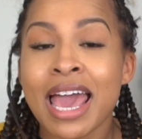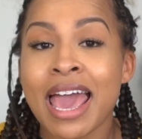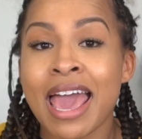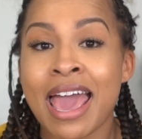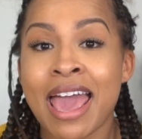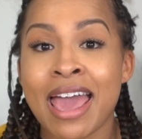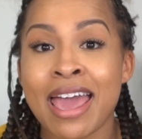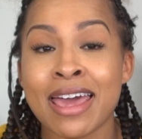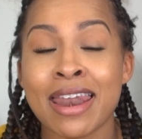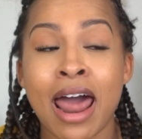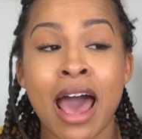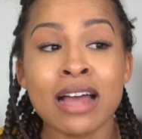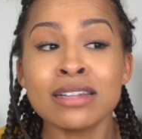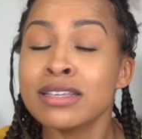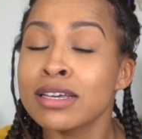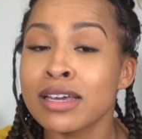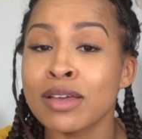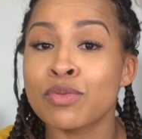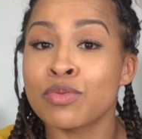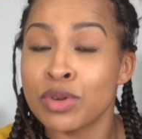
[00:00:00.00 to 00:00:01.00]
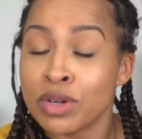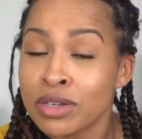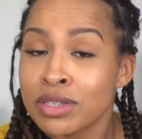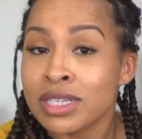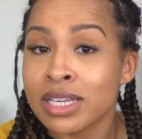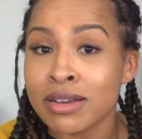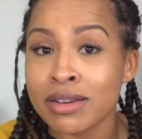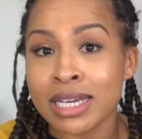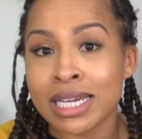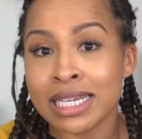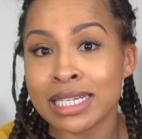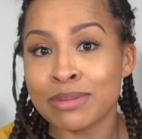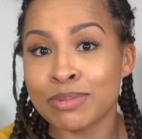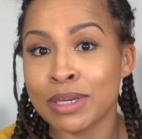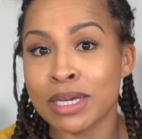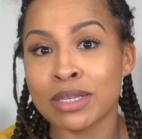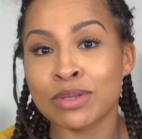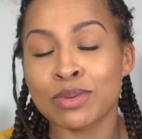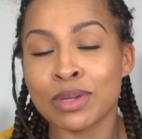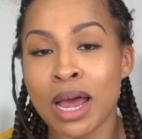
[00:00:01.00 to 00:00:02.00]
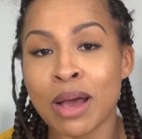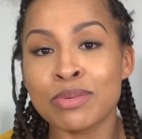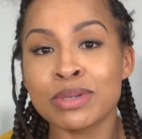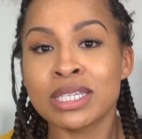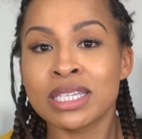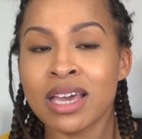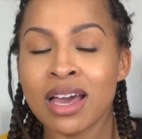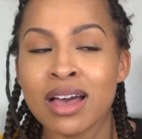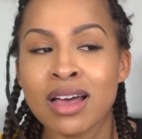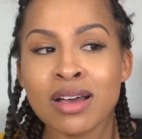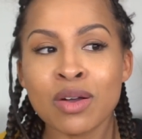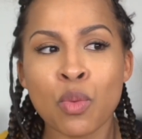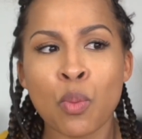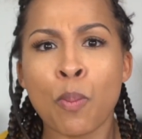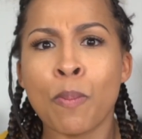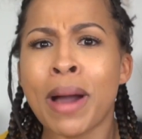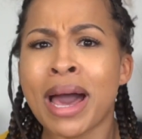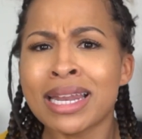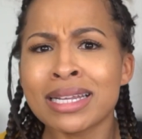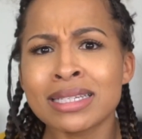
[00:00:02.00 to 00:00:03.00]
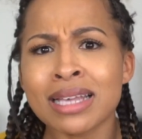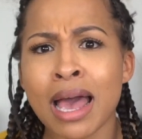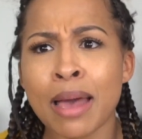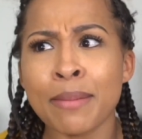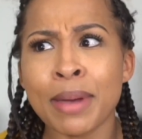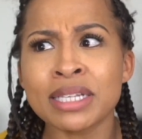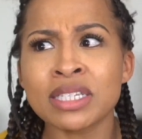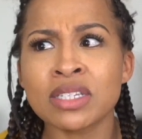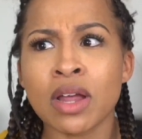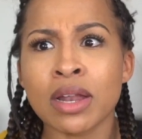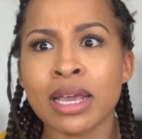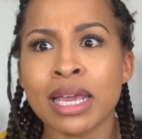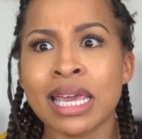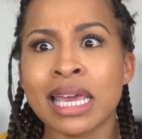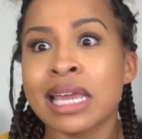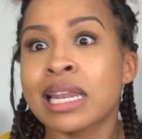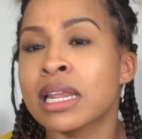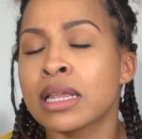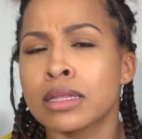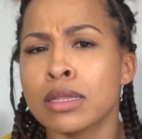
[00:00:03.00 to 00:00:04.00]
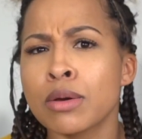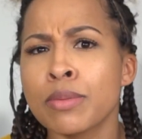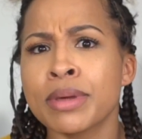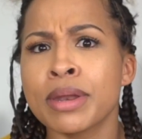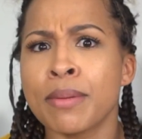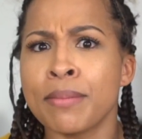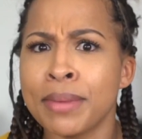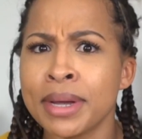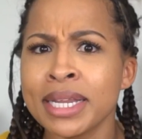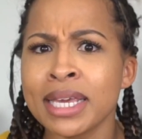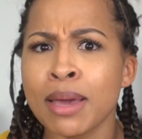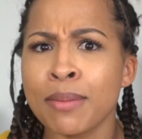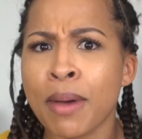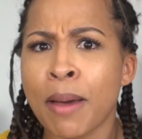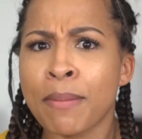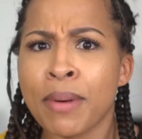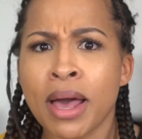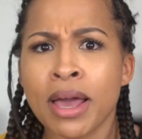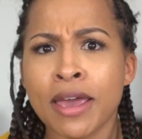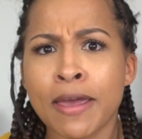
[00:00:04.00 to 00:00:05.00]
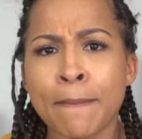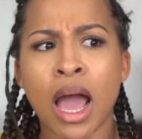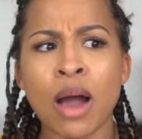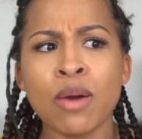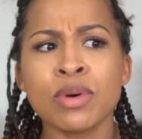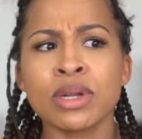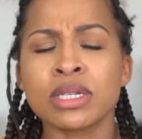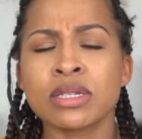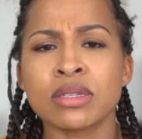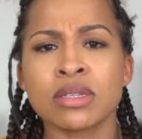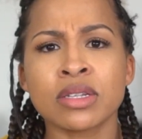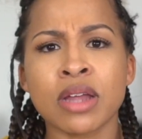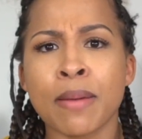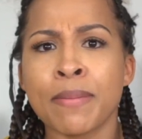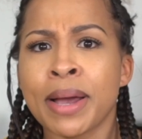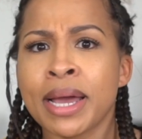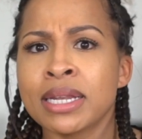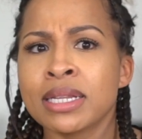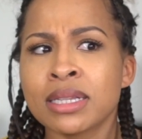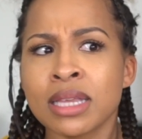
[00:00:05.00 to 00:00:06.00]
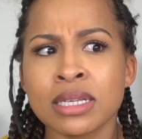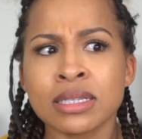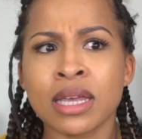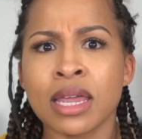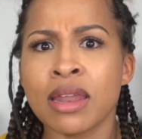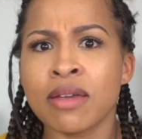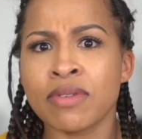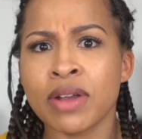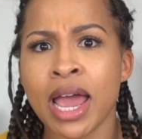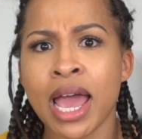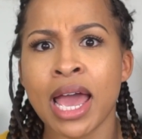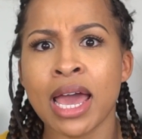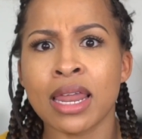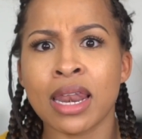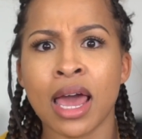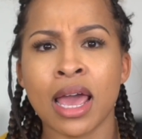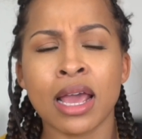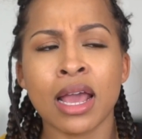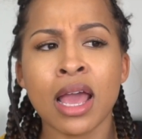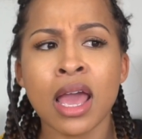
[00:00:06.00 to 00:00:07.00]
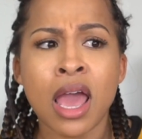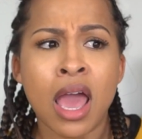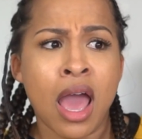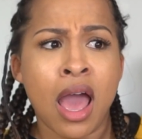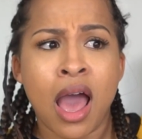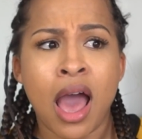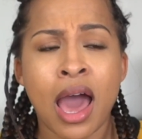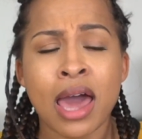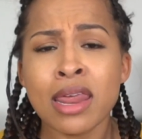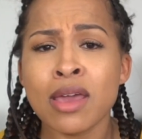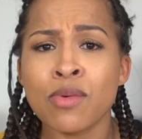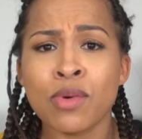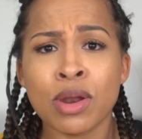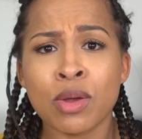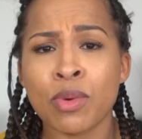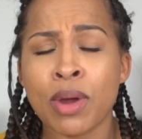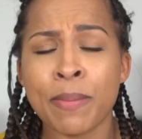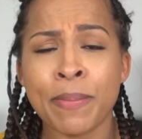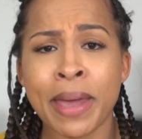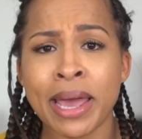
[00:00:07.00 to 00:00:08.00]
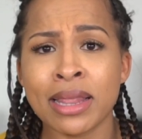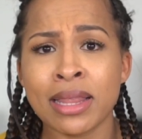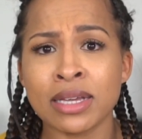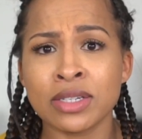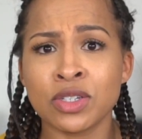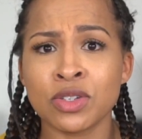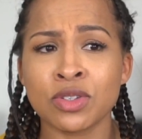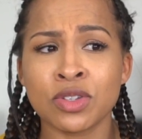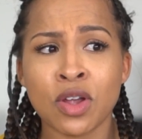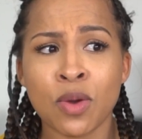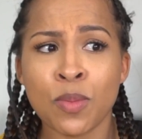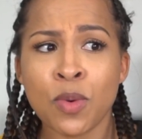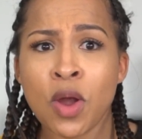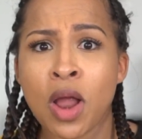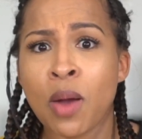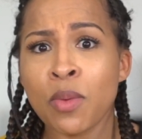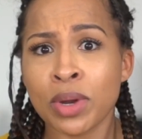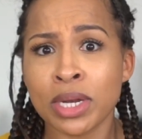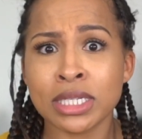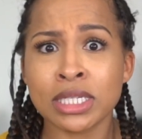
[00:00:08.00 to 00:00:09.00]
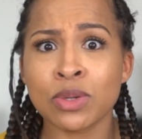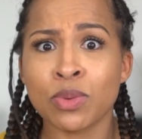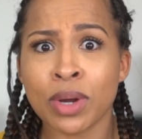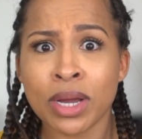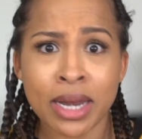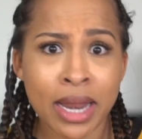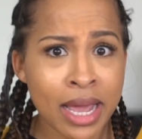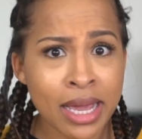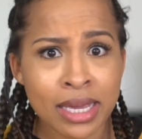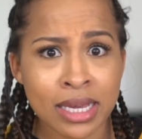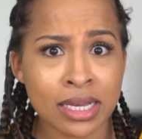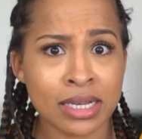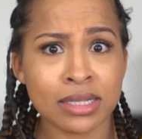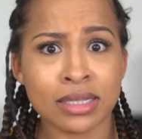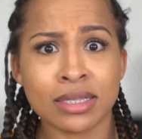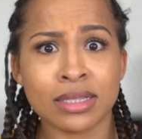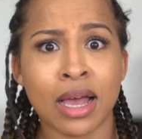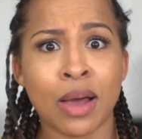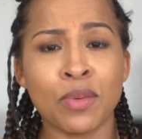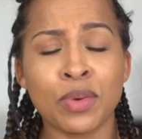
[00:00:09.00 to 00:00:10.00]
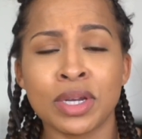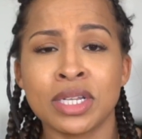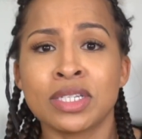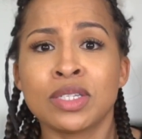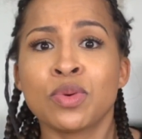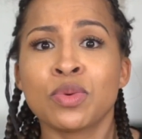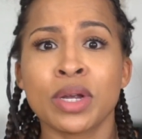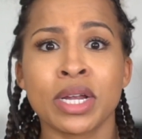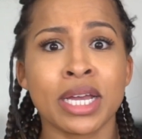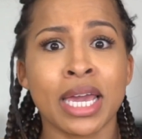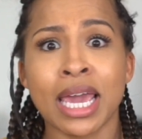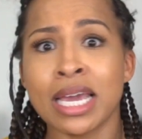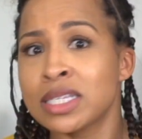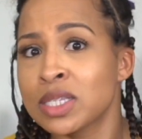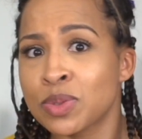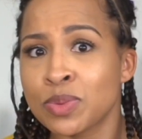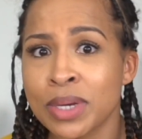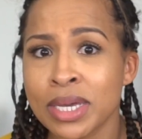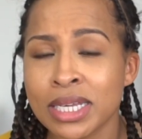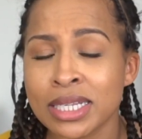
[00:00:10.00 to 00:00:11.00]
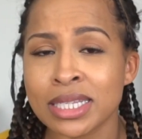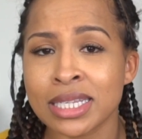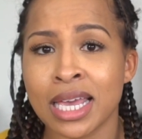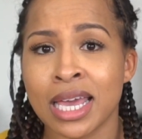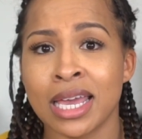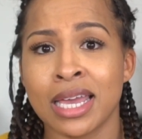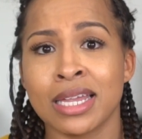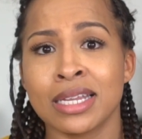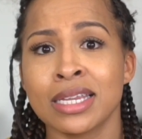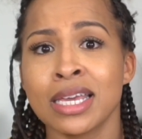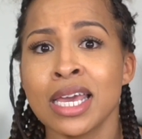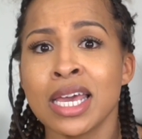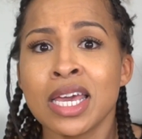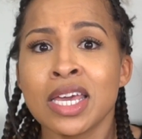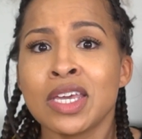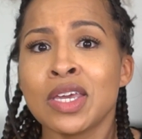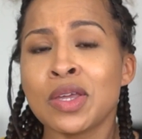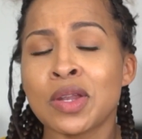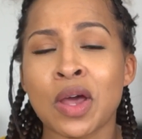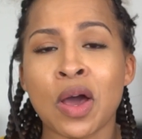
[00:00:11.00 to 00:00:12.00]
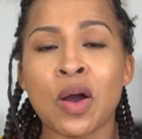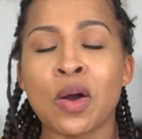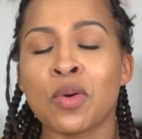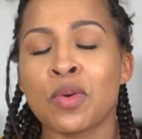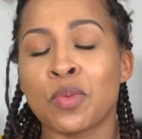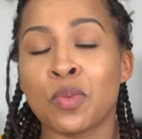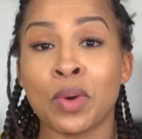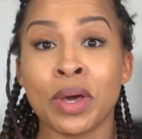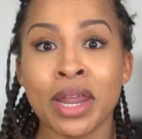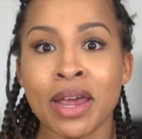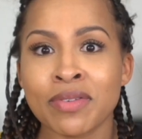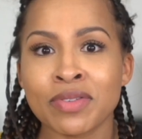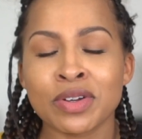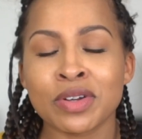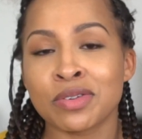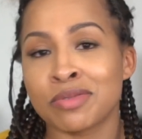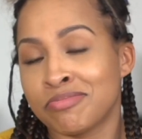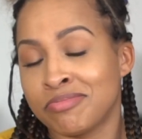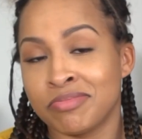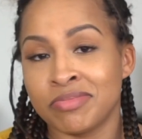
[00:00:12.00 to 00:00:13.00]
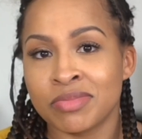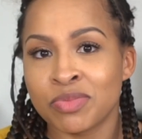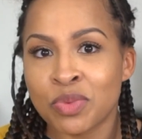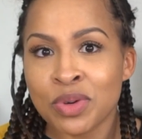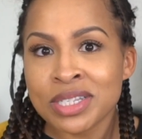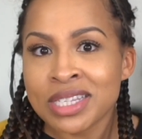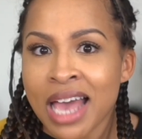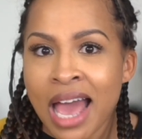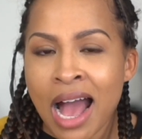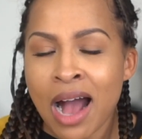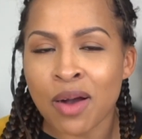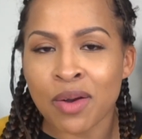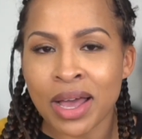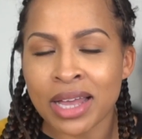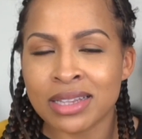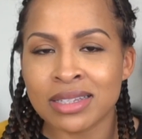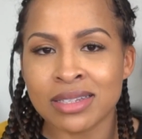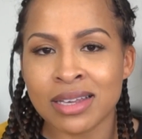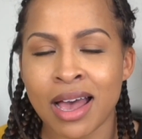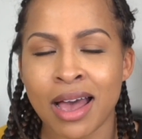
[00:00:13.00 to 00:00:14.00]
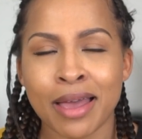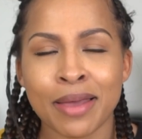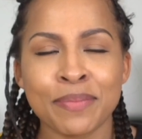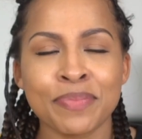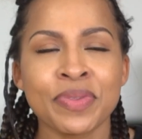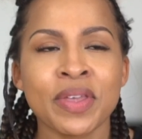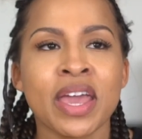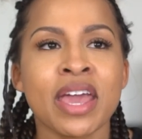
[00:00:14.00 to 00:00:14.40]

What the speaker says: And I took it real serious because when I was young, by the time I started getting a little bit of money in my pocket, I wanted to start buying the things I never had. Like, I didn't want to wear Payless shoes no more. I wanted to wear Nikes. I wanted to wear K-Swiss and, you know, whatever was out at the time.